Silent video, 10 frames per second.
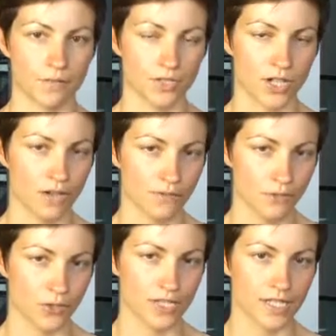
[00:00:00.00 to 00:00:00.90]
But
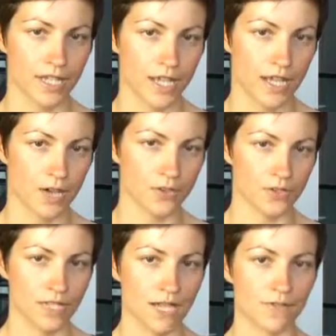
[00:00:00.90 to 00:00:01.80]
afterwards I
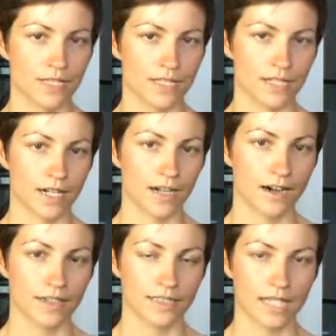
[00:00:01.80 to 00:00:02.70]
also left
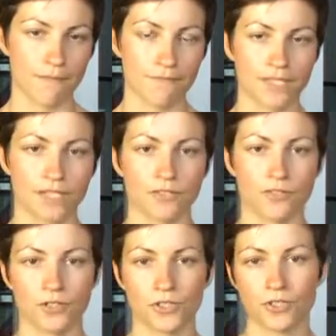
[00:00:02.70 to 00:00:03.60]
Dakar, the capital, in
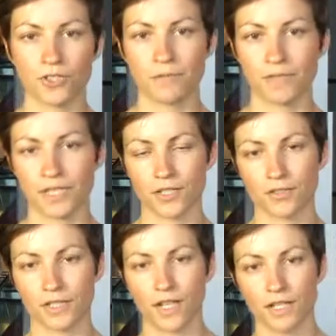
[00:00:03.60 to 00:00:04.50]
order to look a bit into
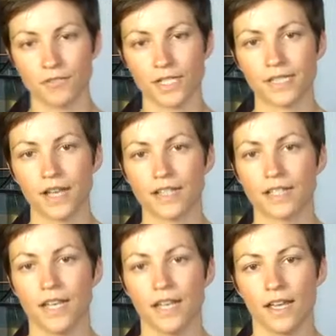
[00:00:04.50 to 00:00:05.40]
the countryside.
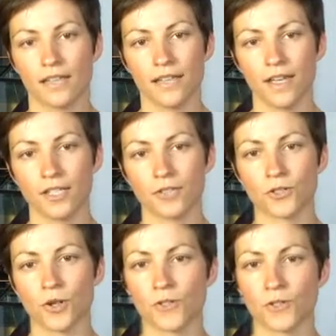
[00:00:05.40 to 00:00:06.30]
And there you
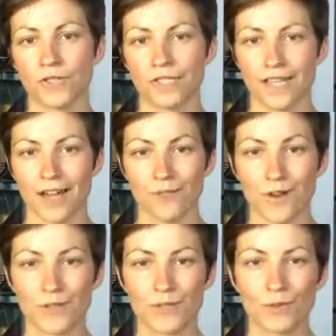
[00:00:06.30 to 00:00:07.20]
could also see how
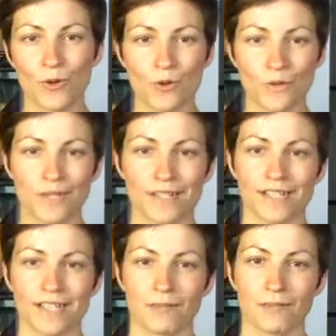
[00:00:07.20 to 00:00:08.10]
very small
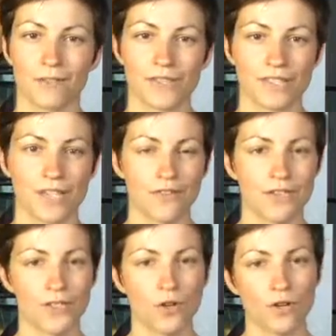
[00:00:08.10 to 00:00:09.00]
things, like for instance
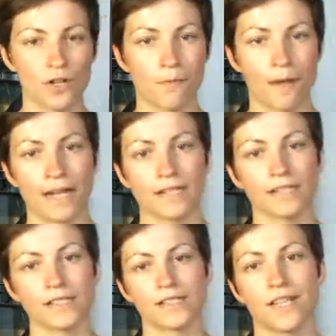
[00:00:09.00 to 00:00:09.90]
having solar
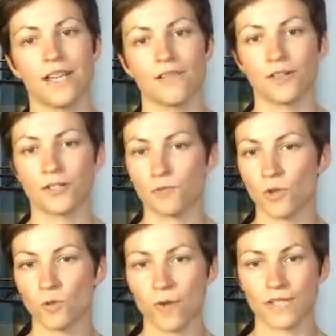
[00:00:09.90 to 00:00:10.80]
panels, very
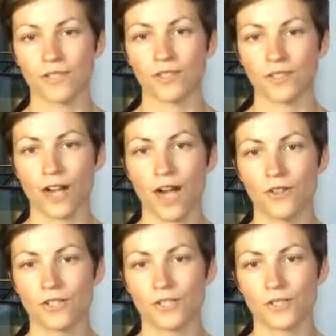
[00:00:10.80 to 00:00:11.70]
small ones on your
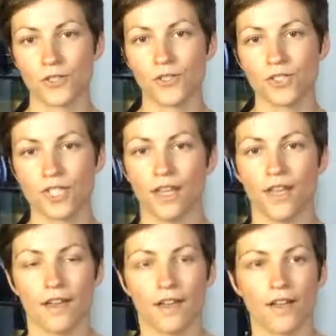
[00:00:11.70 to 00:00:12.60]
houses, could
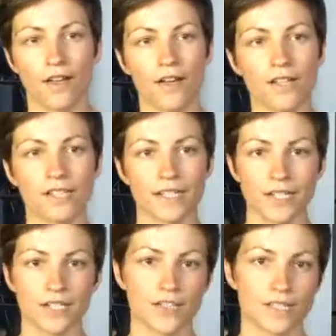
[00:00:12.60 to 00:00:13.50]
alter
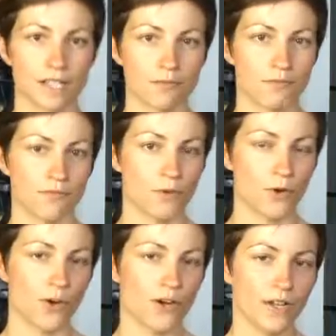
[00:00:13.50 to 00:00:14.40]
issues like
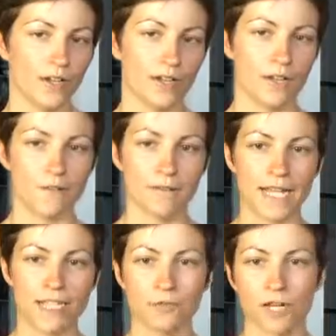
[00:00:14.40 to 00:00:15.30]
before.
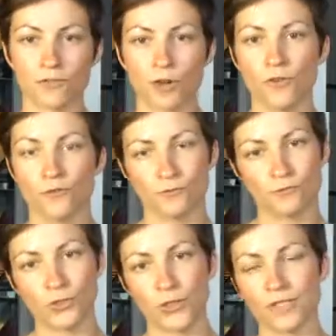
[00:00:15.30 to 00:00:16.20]
Mainly mangrove
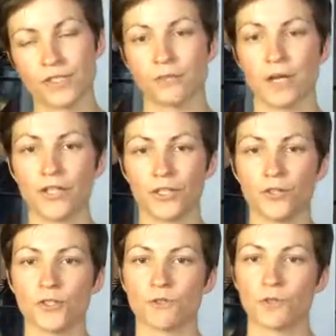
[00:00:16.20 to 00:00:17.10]
woods were
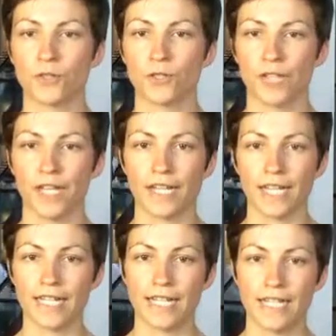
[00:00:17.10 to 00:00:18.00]
used for cooking
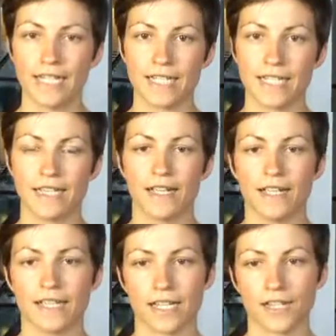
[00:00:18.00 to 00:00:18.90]
and heating,
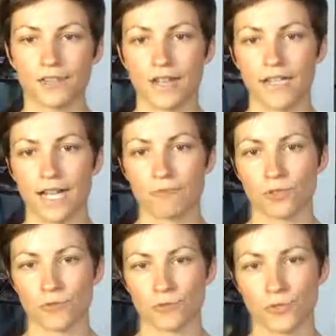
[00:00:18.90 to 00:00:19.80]
etc. And that
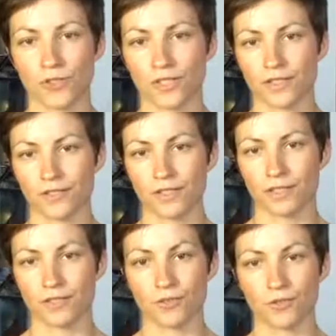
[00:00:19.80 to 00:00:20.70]
was, of course,
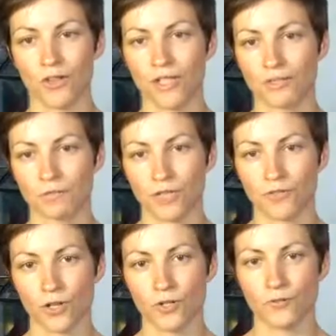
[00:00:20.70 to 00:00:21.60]
destroying the
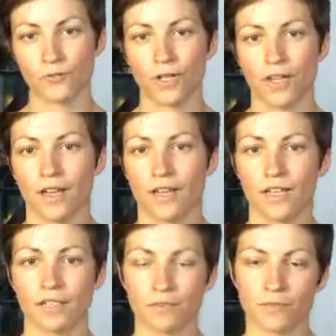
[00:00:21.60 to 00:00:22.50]

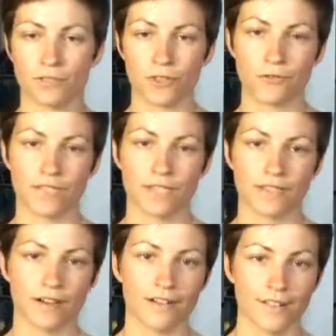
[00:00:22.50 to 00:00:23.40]
mangroves that
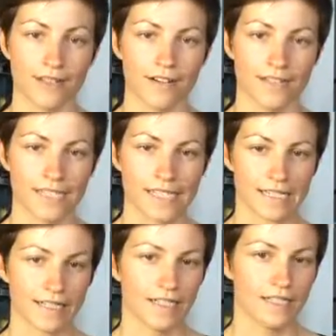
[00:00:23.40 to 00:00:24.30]
are there in
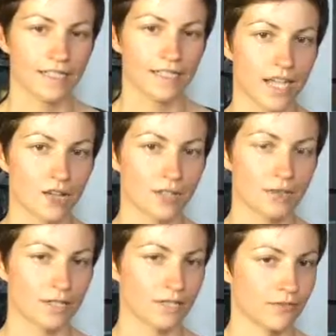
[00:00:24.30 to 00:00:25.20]
Senegal. now there
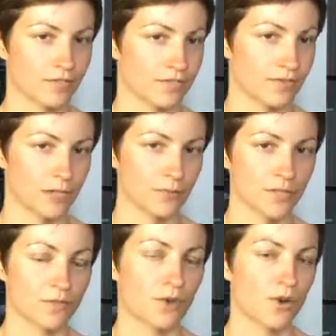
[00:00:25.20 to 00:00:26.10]
were
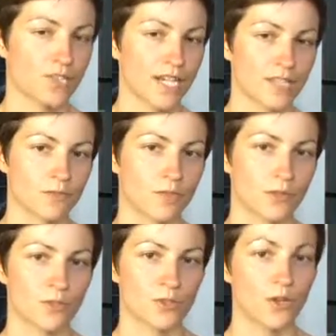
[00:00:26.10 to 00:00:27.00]
development projects
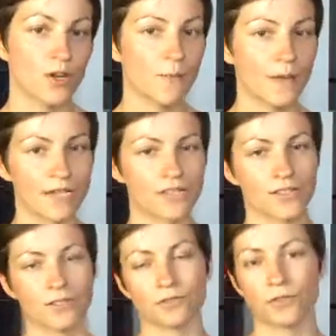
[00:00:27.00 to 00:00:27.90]
which put solar panels
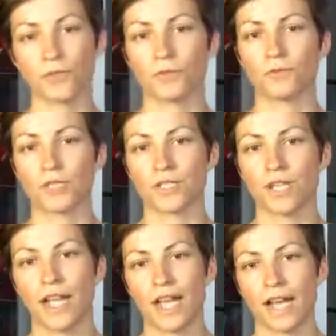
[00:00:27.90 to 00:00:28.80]
on the roofs, which
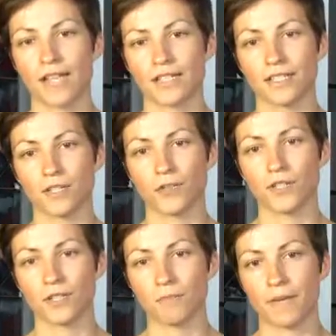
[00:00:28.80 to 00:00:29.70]
had a
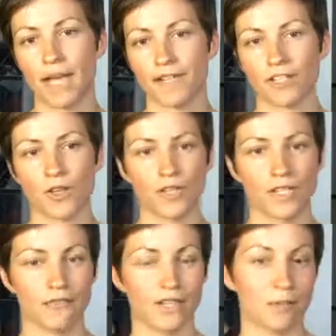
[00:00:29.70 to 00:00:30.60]
huge impact on
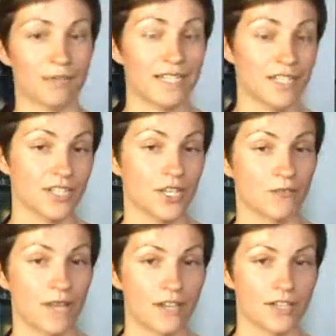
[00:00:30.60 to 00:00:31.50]
the availability
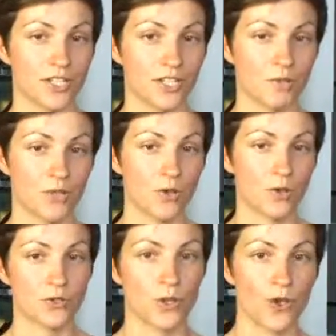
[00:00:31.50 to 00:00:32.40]
of energy, but
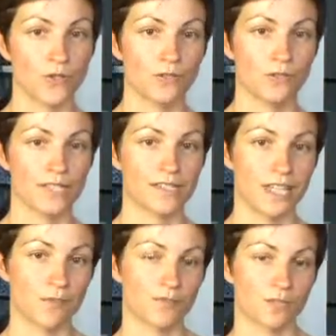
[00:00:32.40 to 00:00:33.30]
also on the
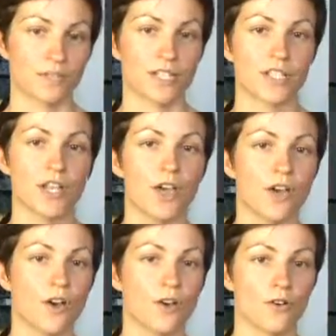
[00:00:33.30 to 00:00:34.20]
re-establishment
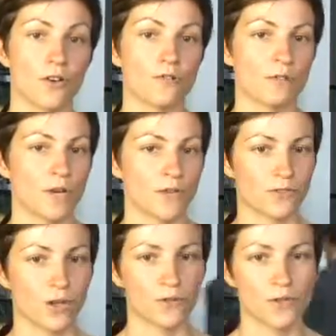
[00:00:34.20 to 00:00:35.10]
of the
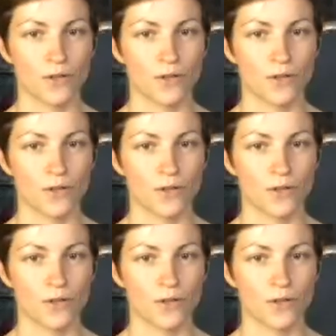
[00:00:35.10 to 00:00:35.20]
mangroves.